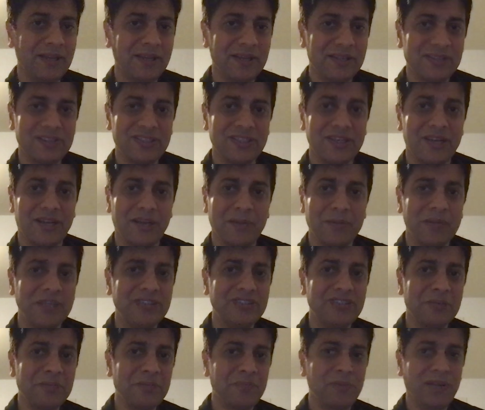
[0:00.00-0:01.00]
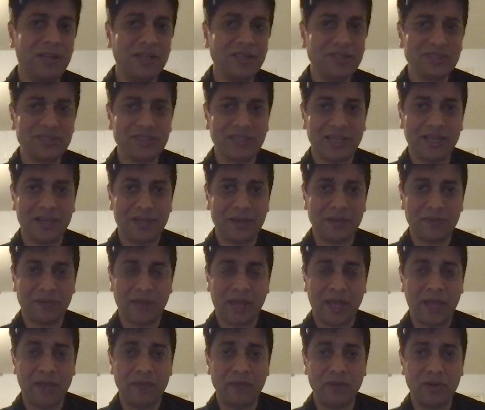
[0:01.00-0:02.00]
It's an amazing place, and
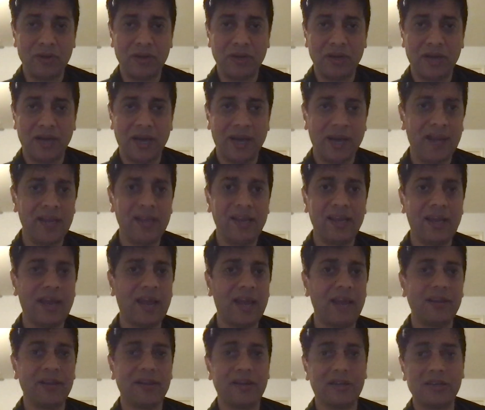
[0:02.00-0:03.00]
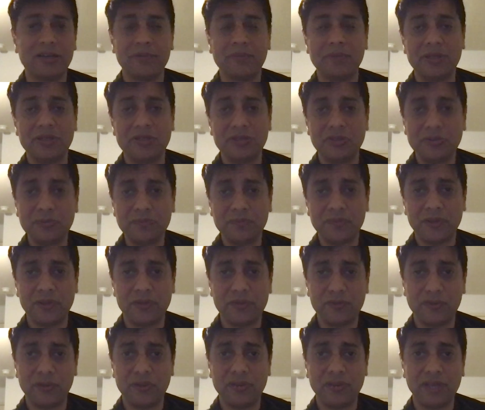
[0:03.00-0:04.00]
I would highly recommend you
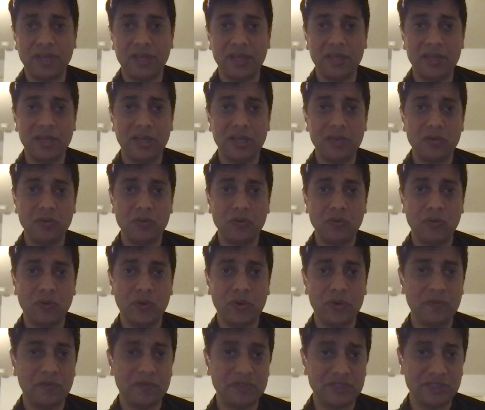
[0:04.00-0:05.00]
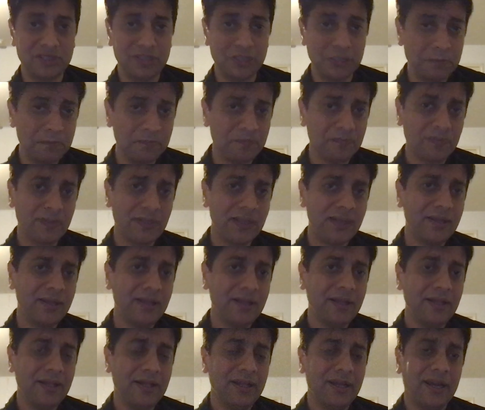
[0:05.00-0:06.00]
if you're in the area to go and visit it.
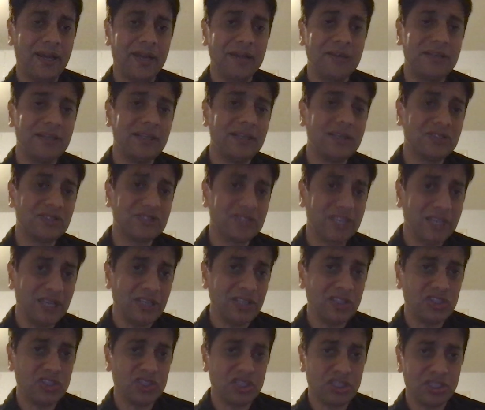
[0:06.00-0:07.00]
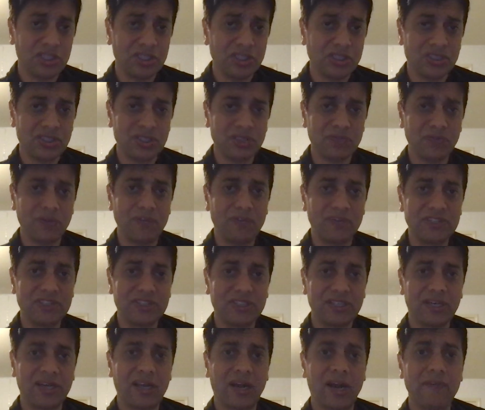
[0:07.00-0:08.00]
And the second church we
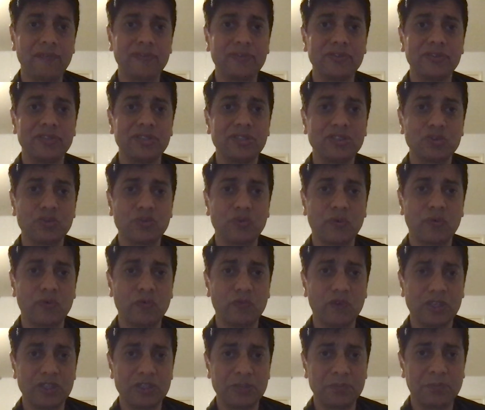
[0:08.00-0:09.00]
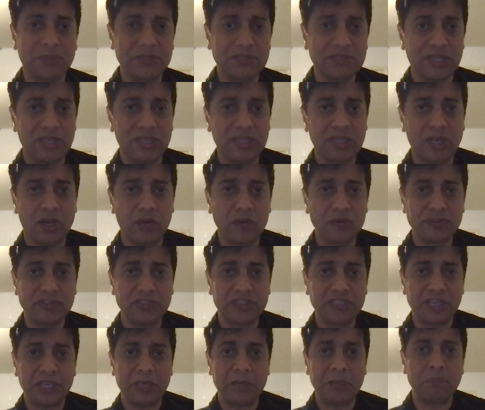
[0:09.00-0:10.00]
visited after this one was Basilica of
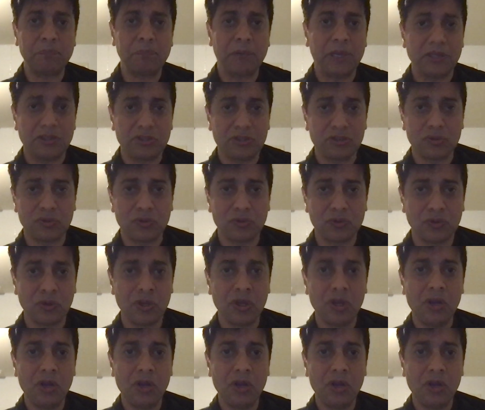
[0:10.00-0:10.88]
Saint Pietro